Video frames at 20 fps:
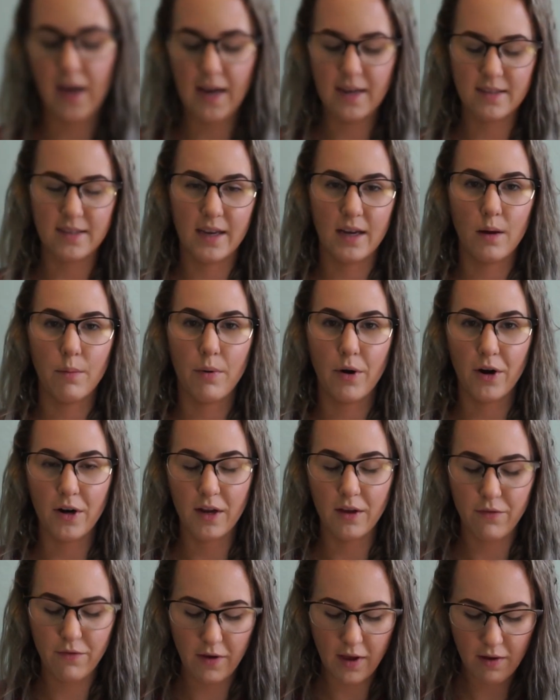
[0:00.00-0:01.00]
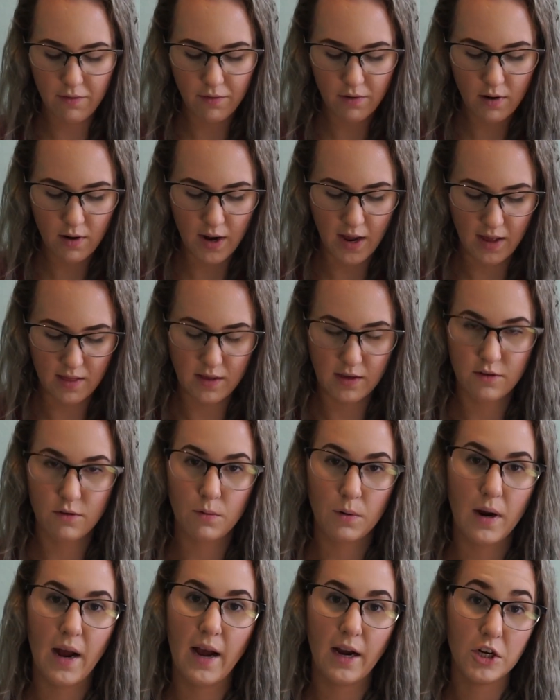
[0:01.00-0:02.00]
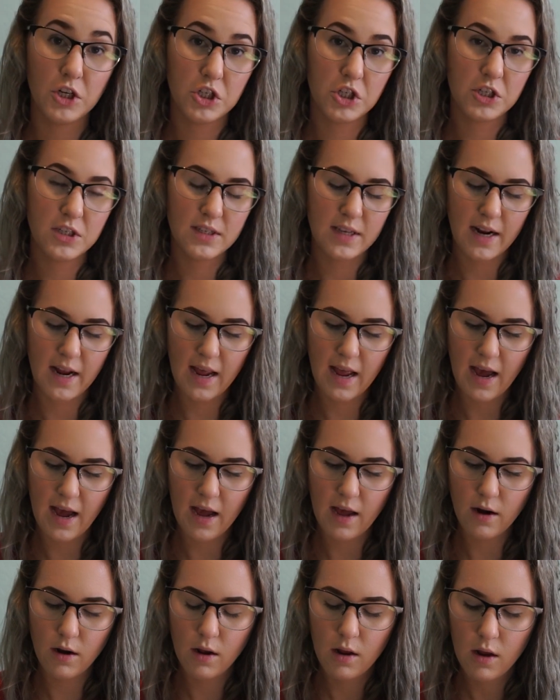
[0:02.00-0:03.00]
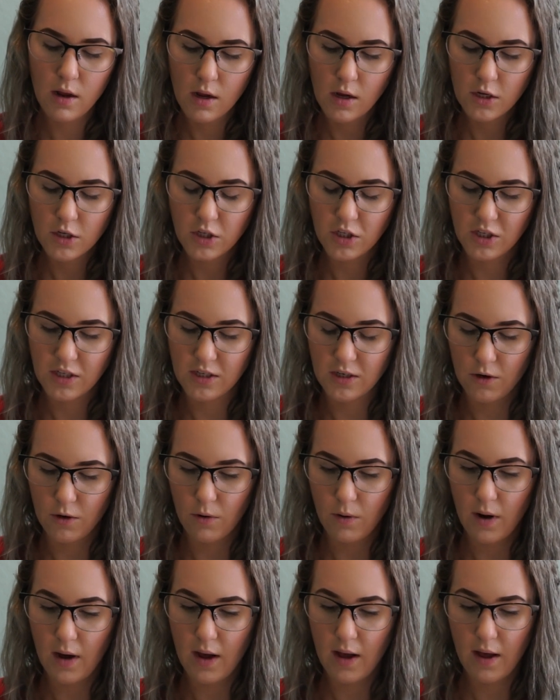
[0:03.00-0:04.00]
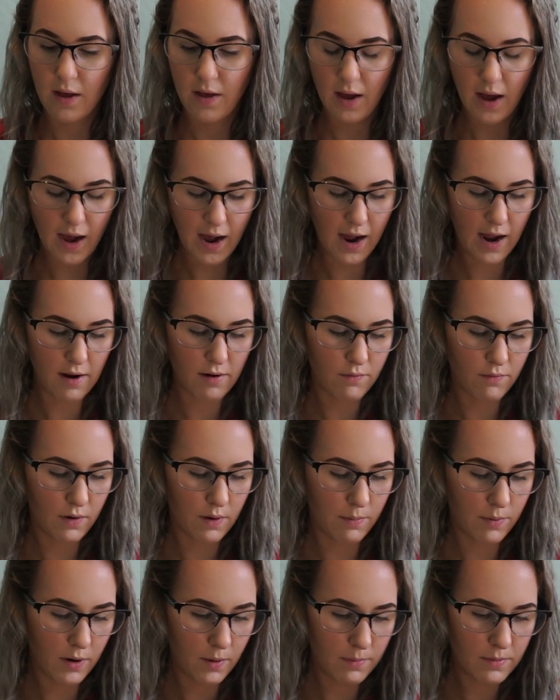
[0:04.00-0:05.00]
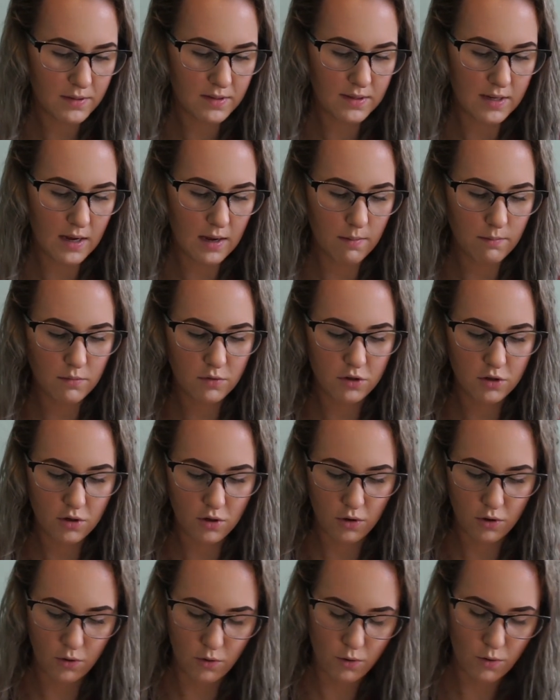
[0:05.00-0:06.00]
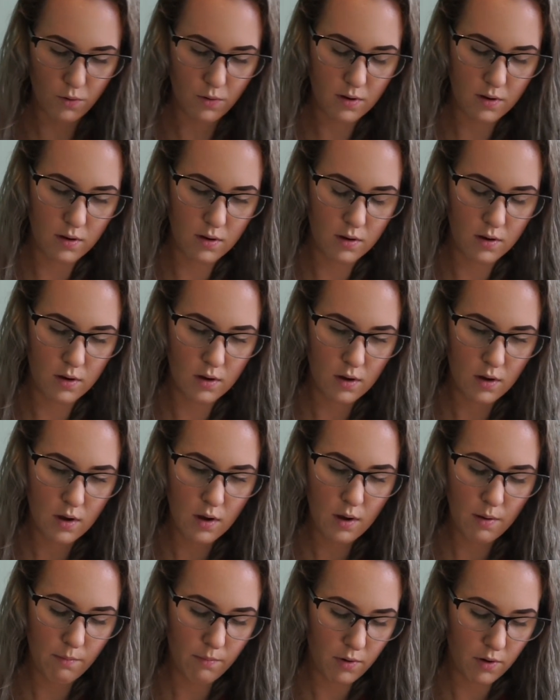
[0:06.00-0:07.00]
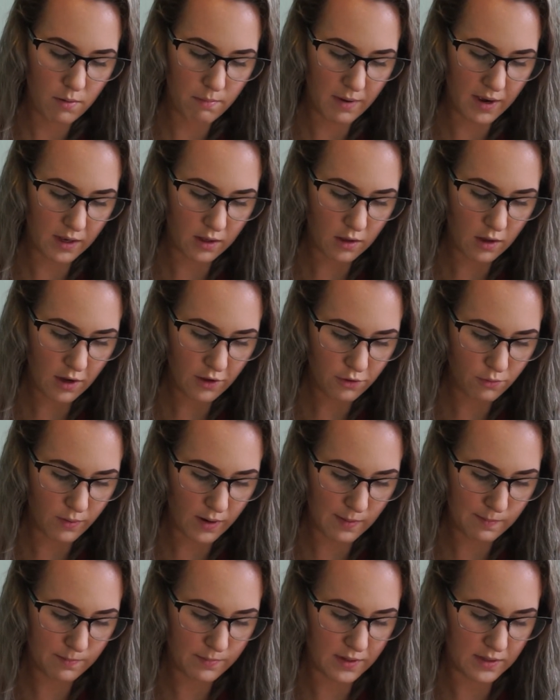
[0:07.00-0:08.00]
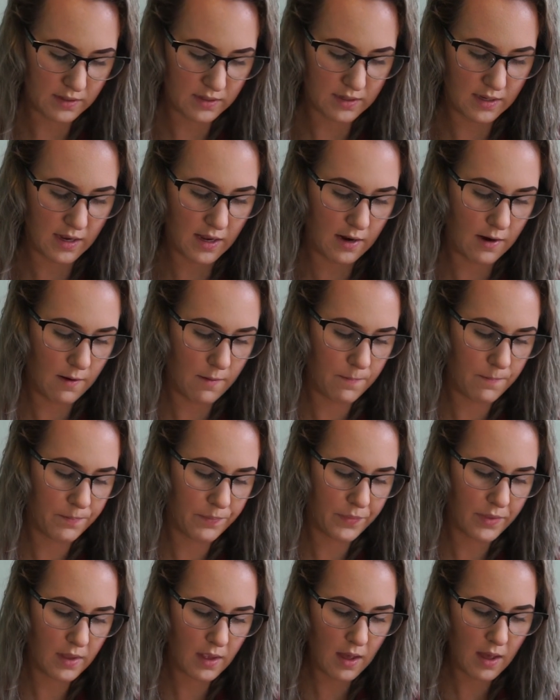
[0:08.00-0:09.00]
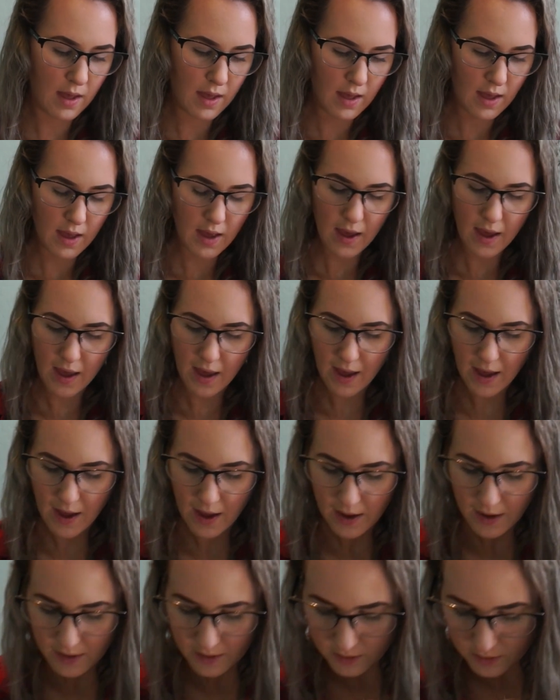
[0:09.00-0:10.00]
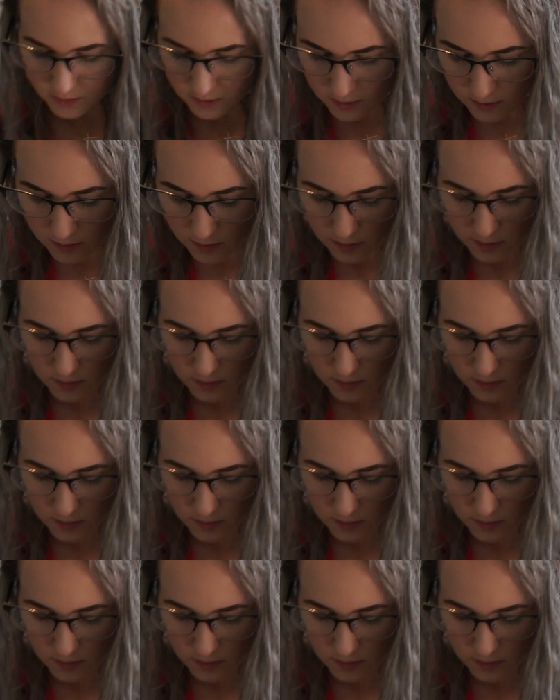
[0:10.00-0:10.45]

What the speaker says: as like a party favor, and these were extras that I had. So I repurposed them to put my cloth wipe bits in, and